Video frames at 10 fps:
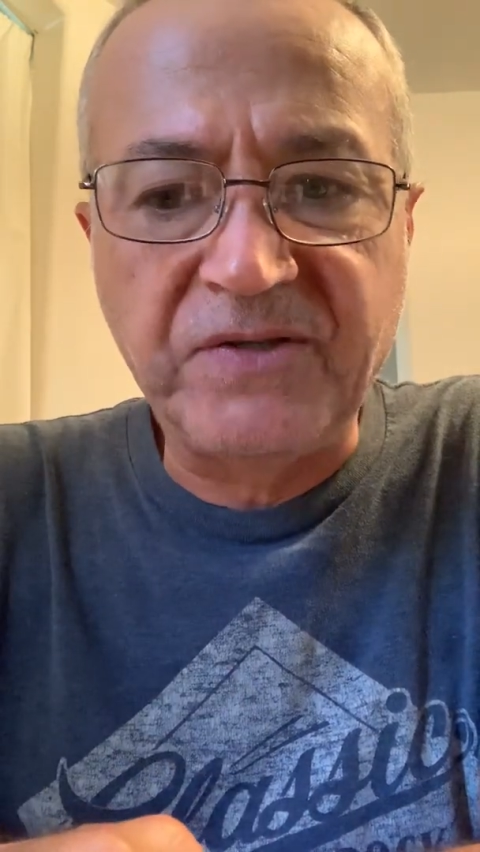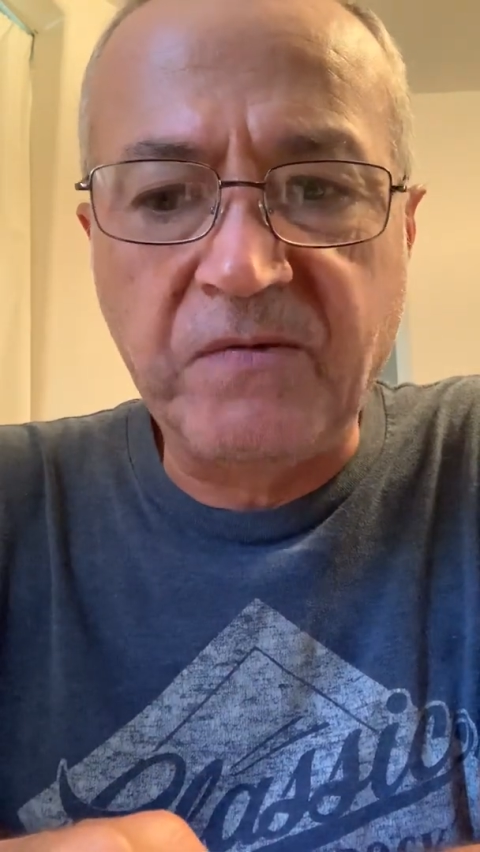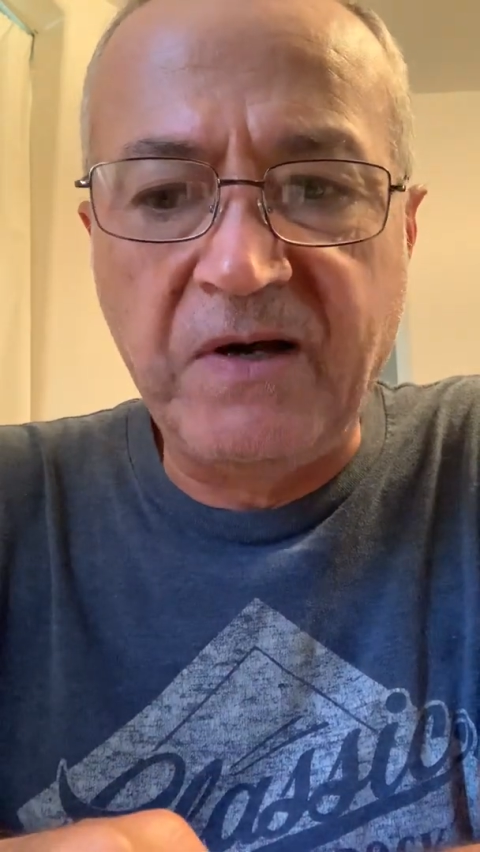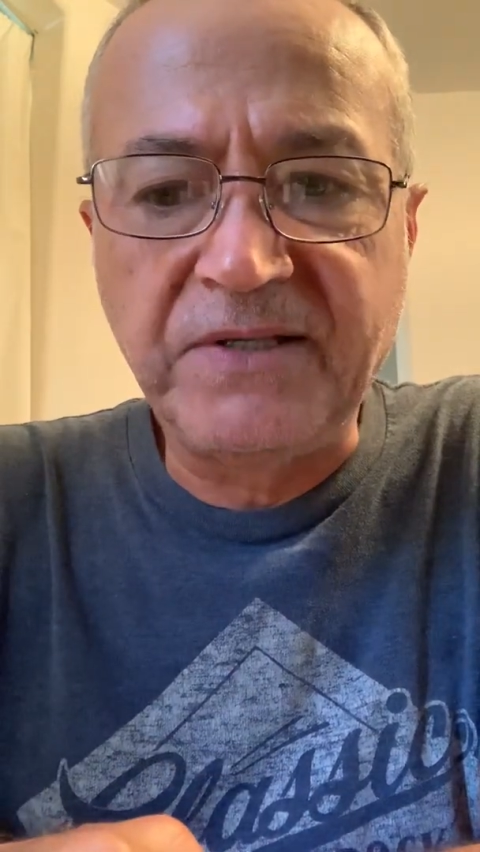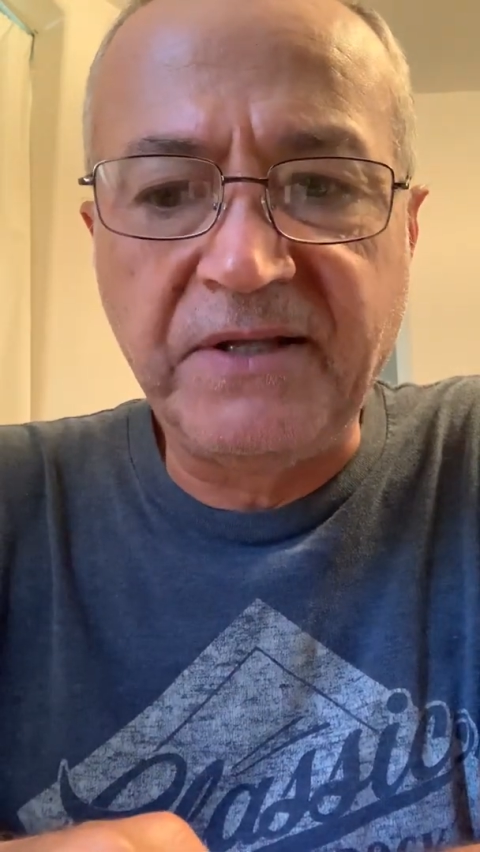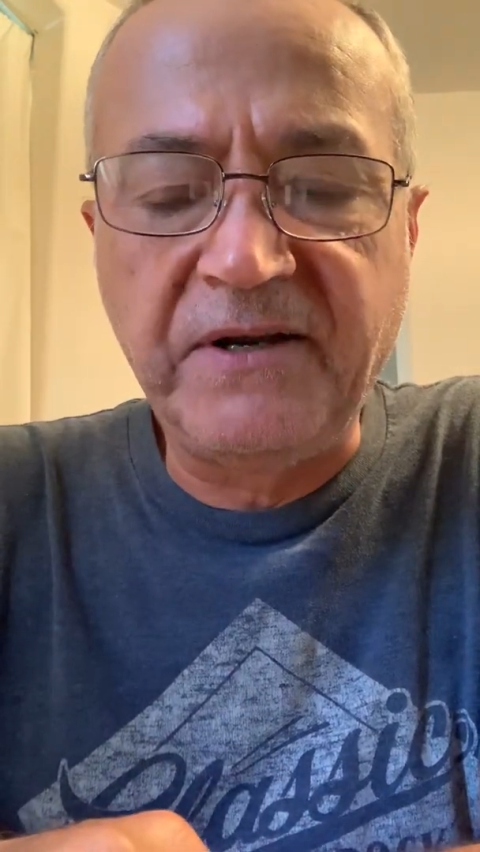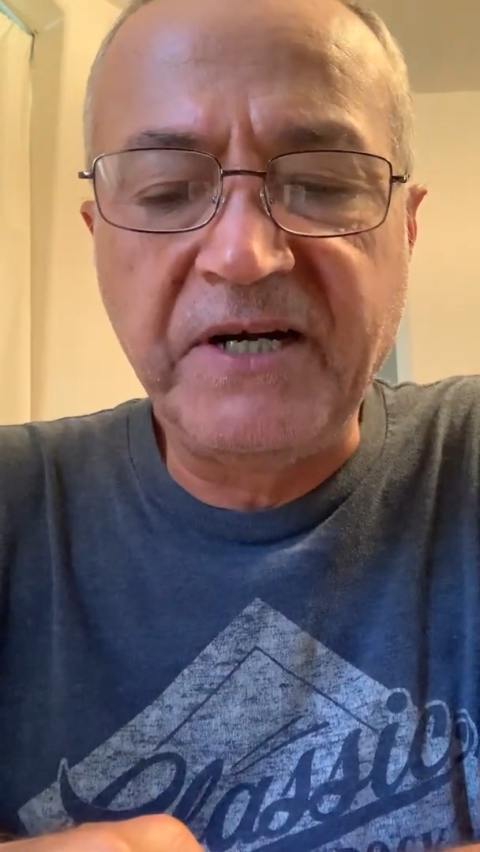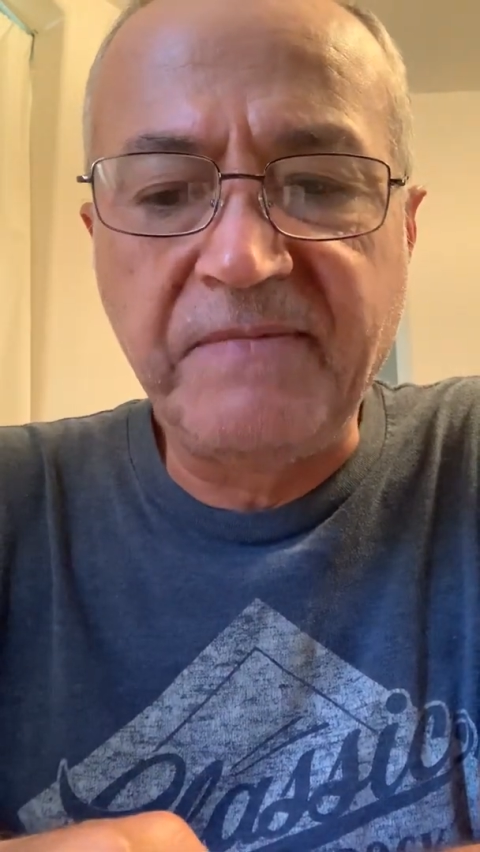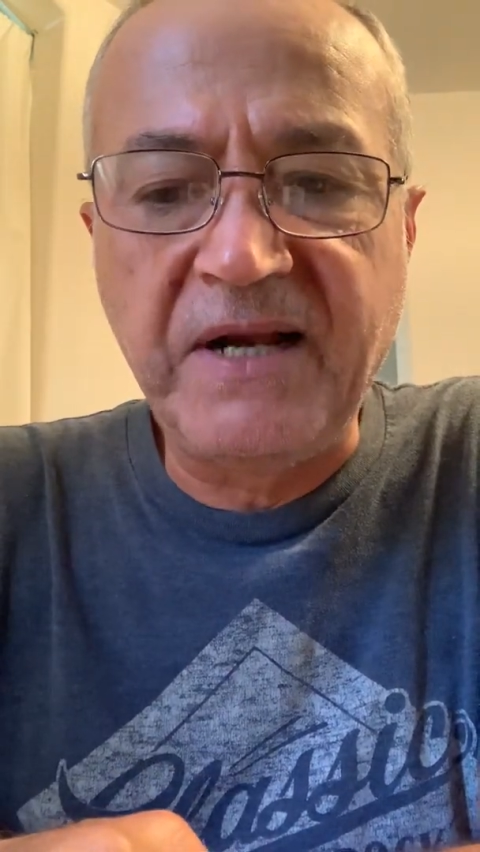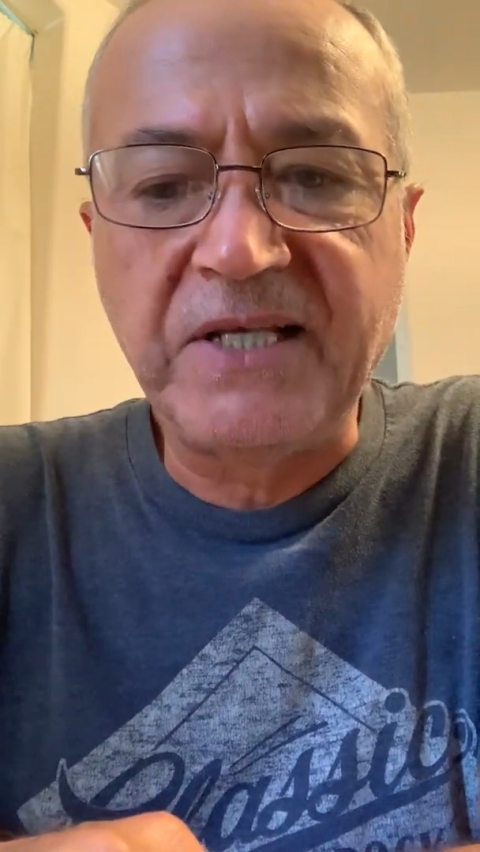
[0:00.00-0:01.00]
So once the
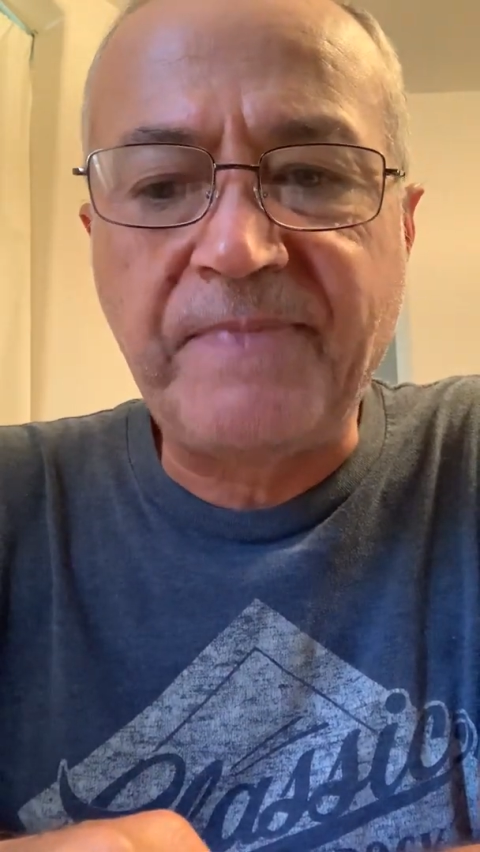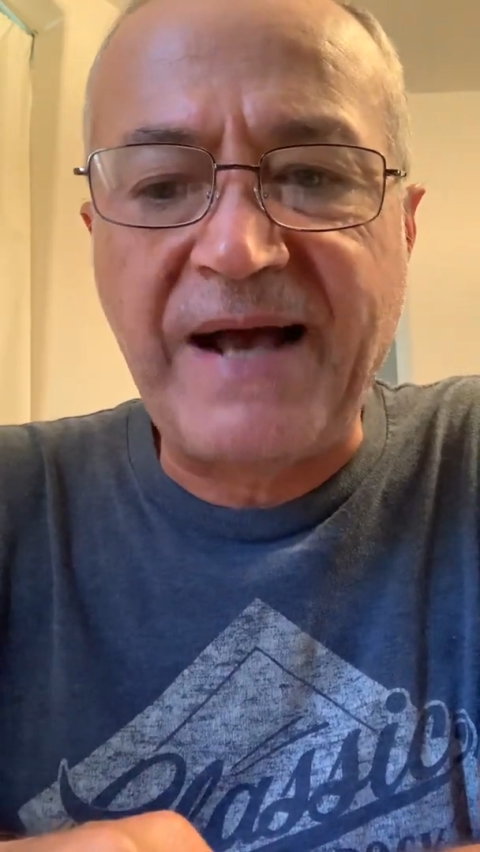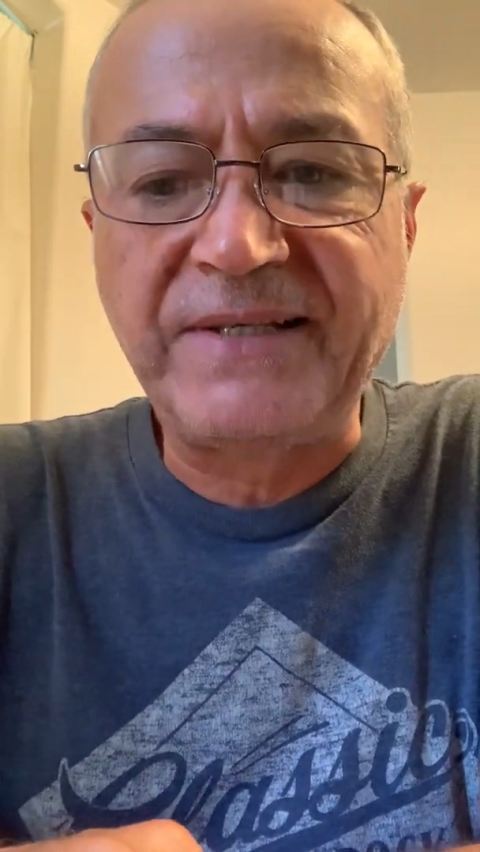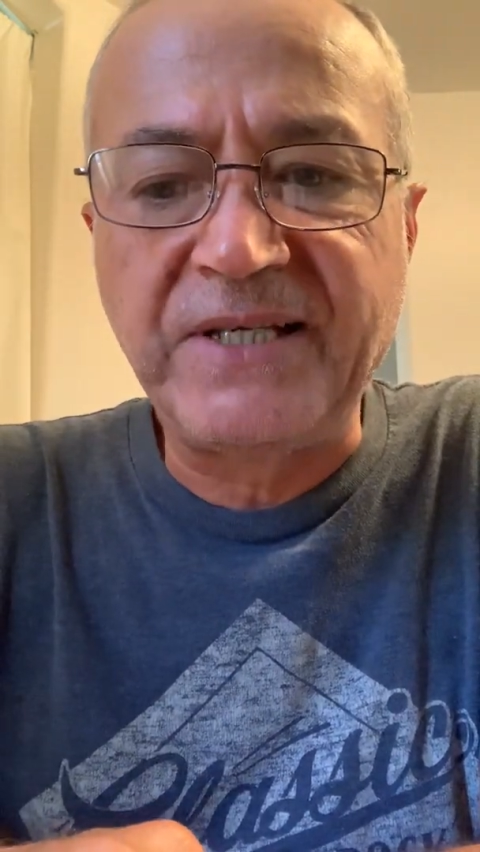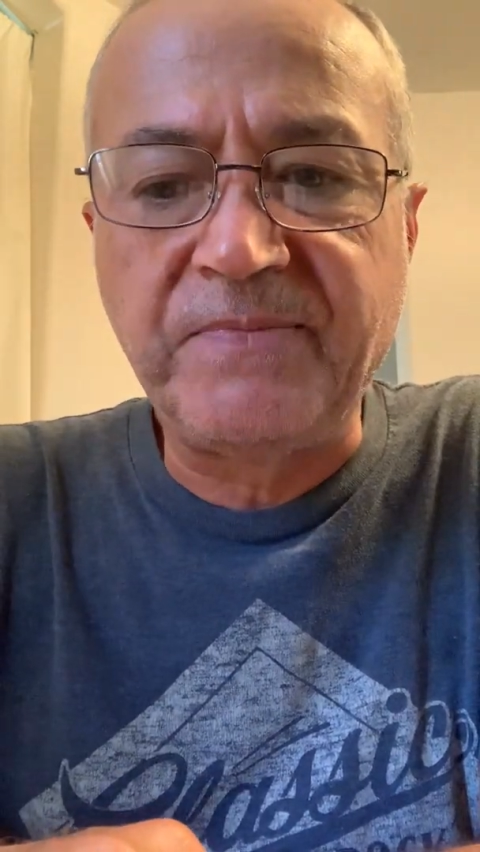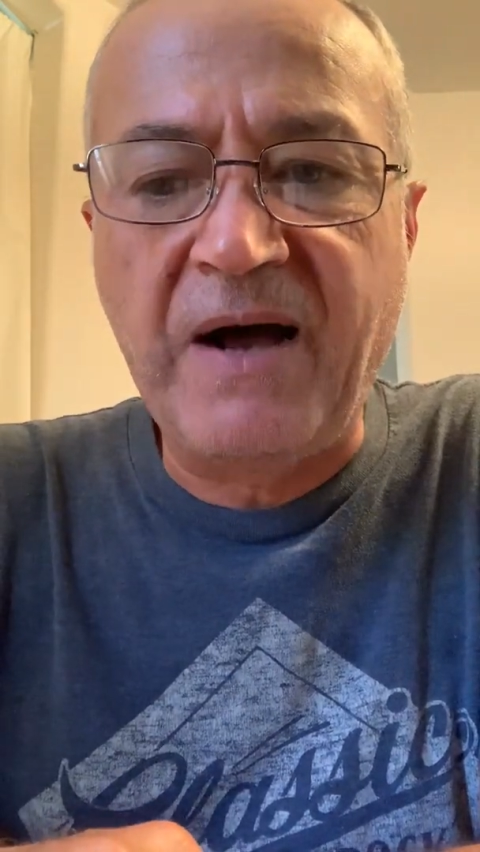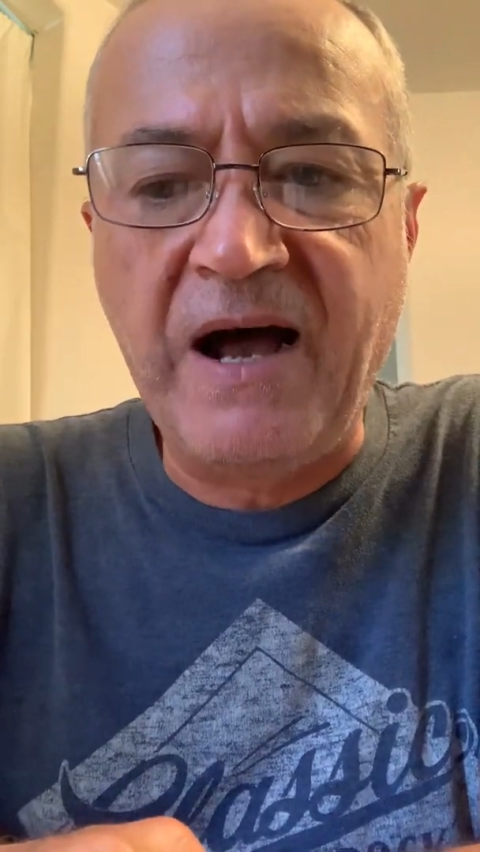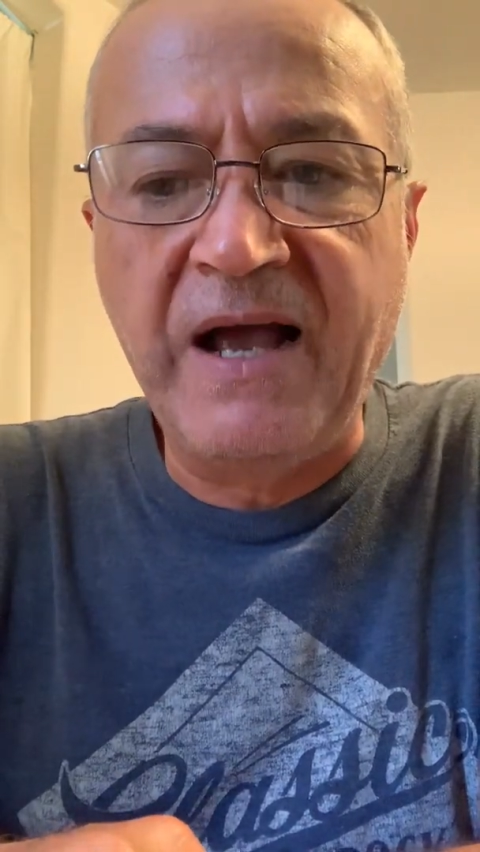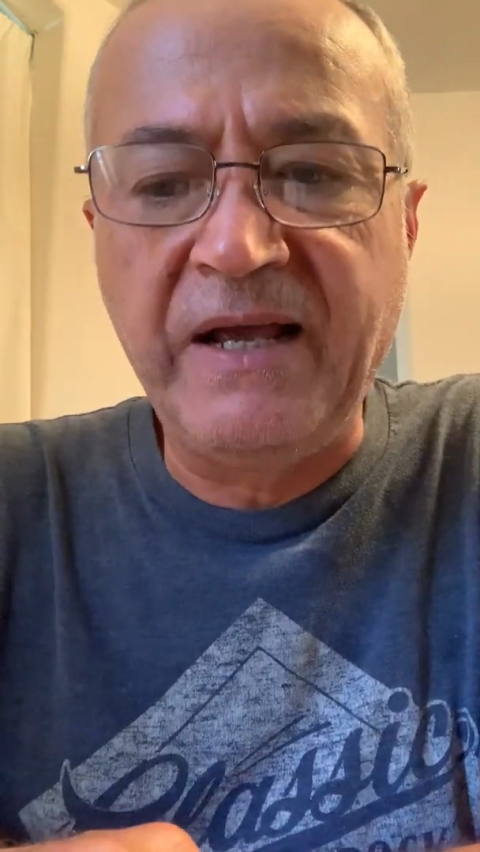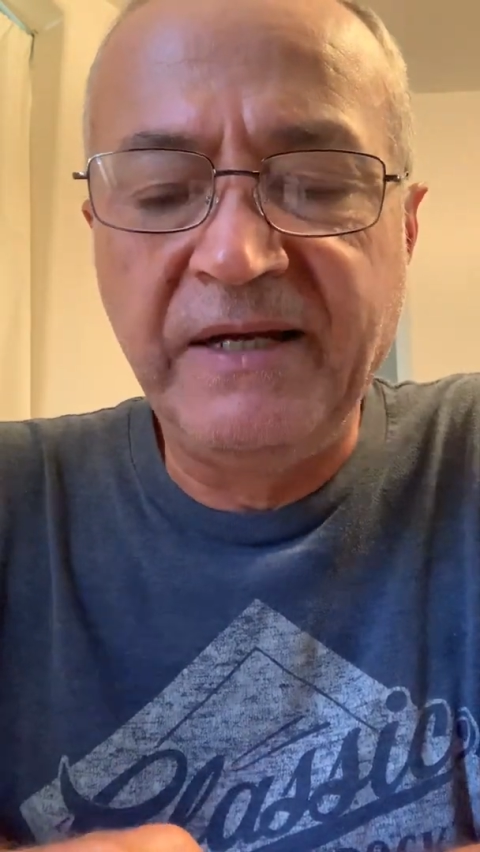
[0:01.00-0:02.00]
30 minutes passes
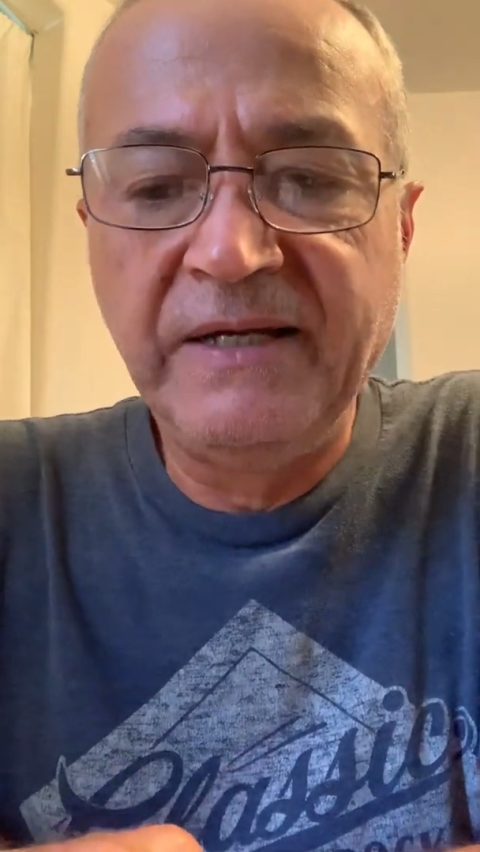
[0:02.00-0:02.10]
by,